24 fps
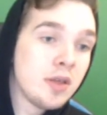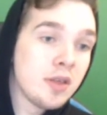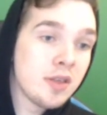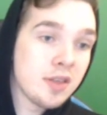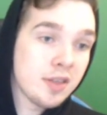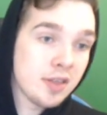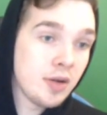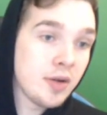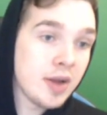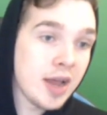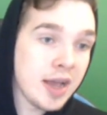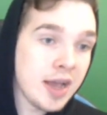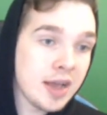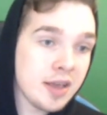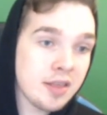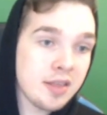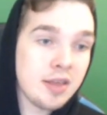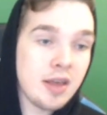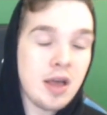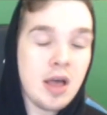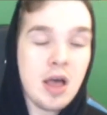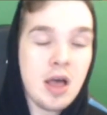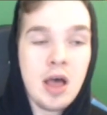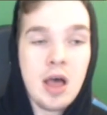Slow
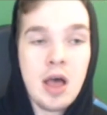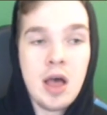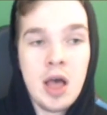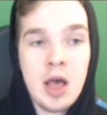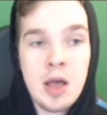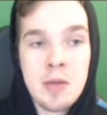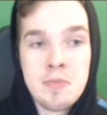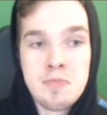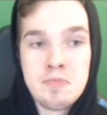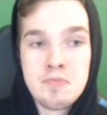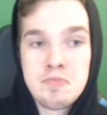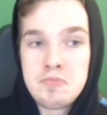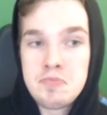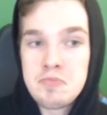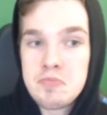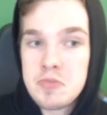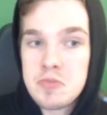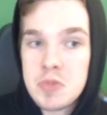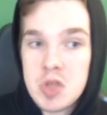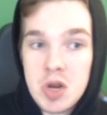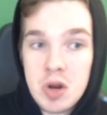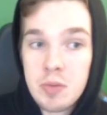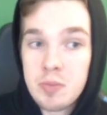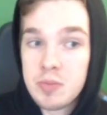decks,
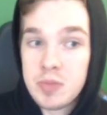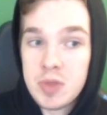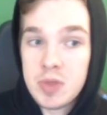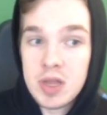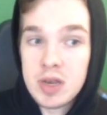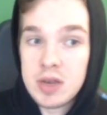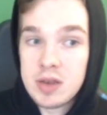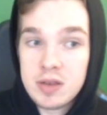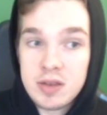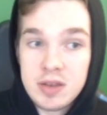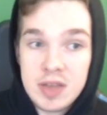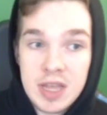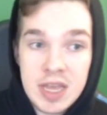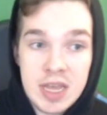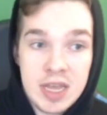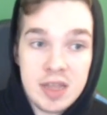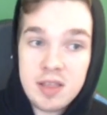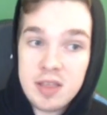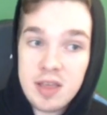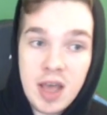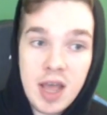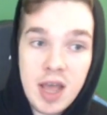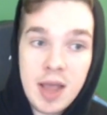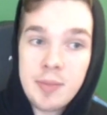you know, that
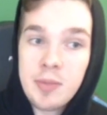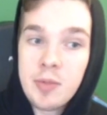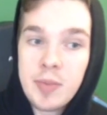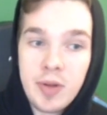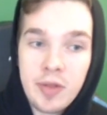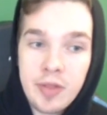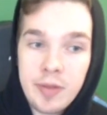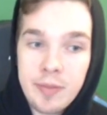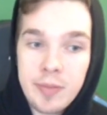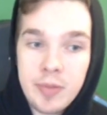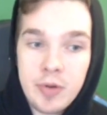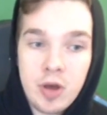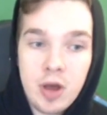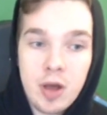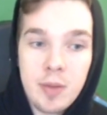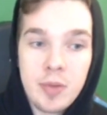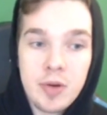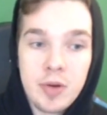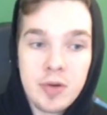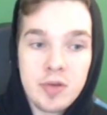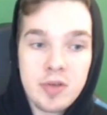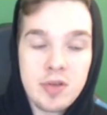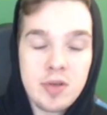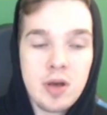take time to build up their
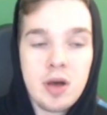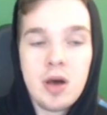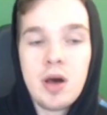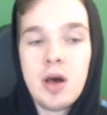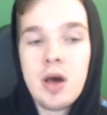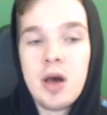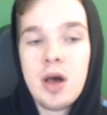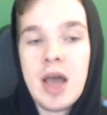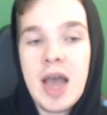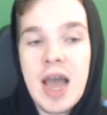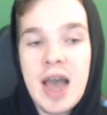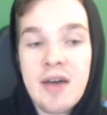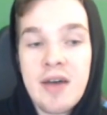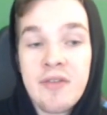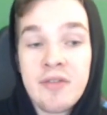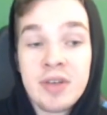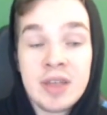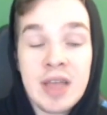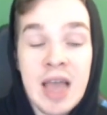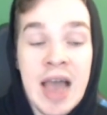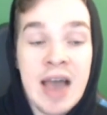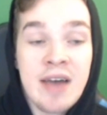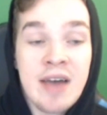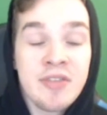combos.
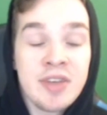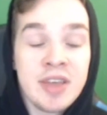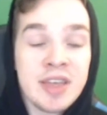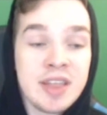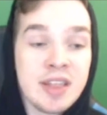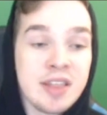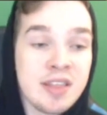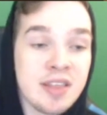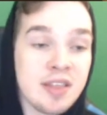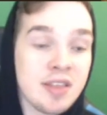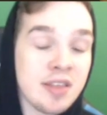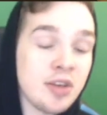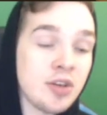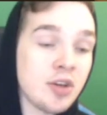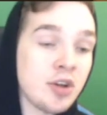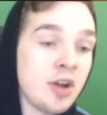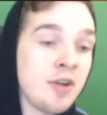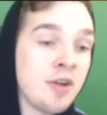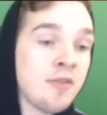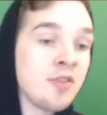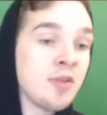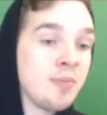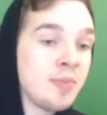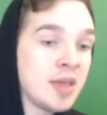Having consistent
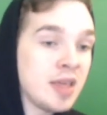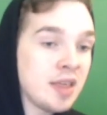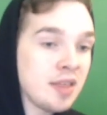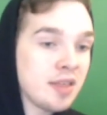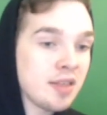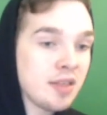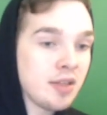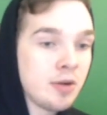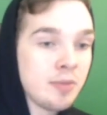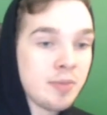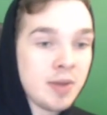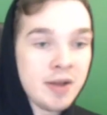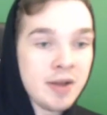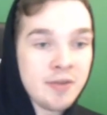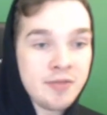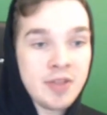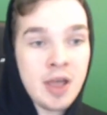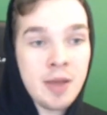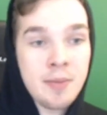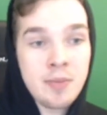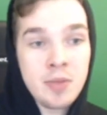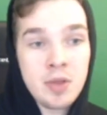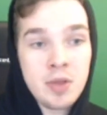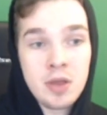curves of beasts that are buffed
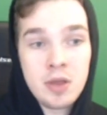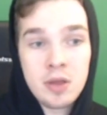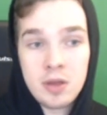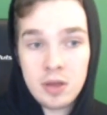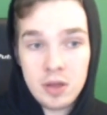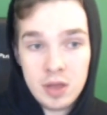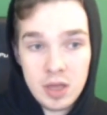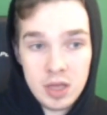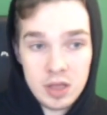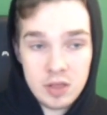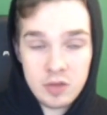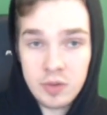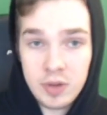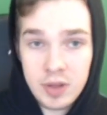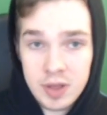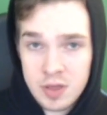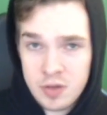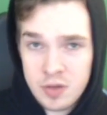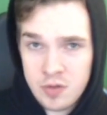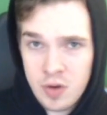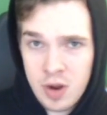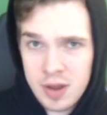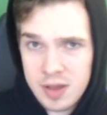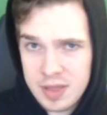up is really
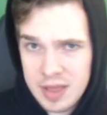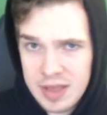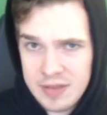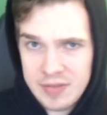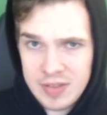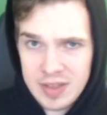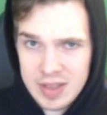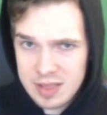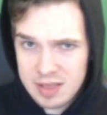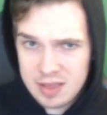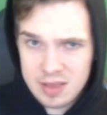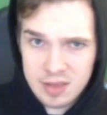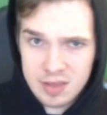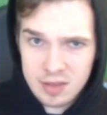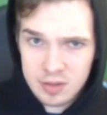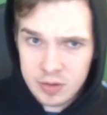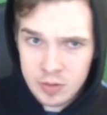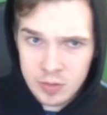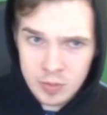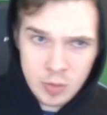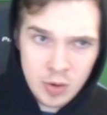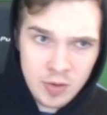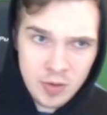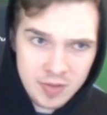strong because they have to
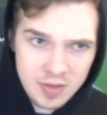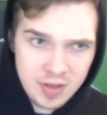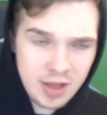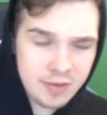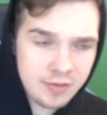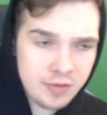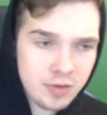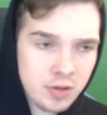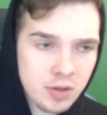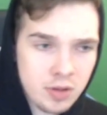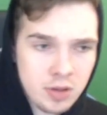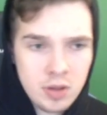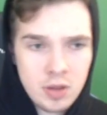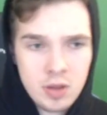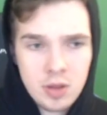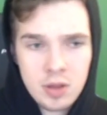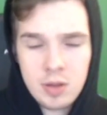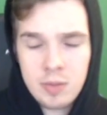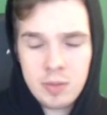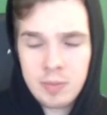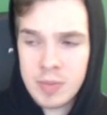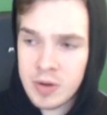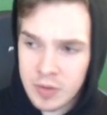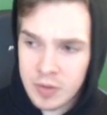consistently remove stuff.
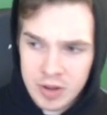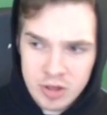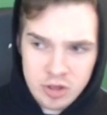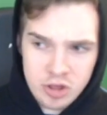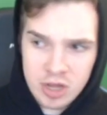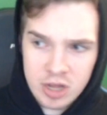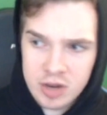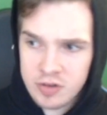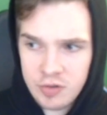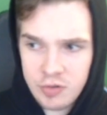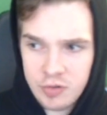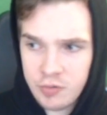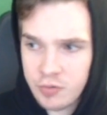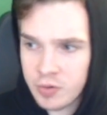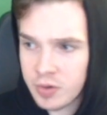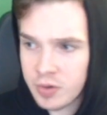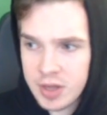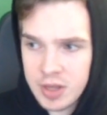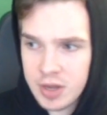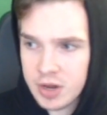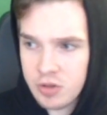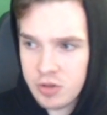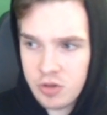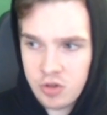Mid-range Hunter is
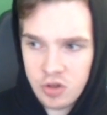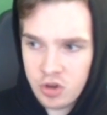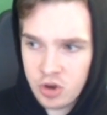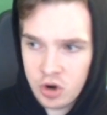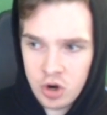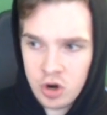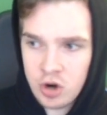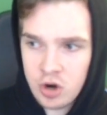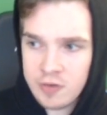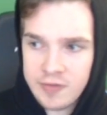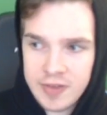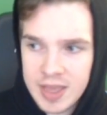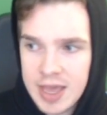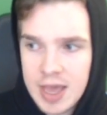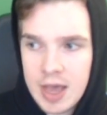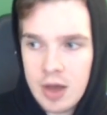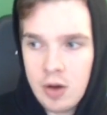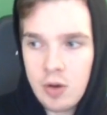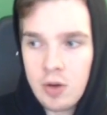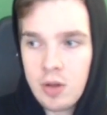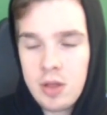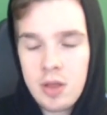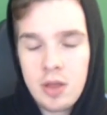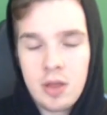really good at just curving
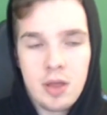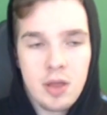out.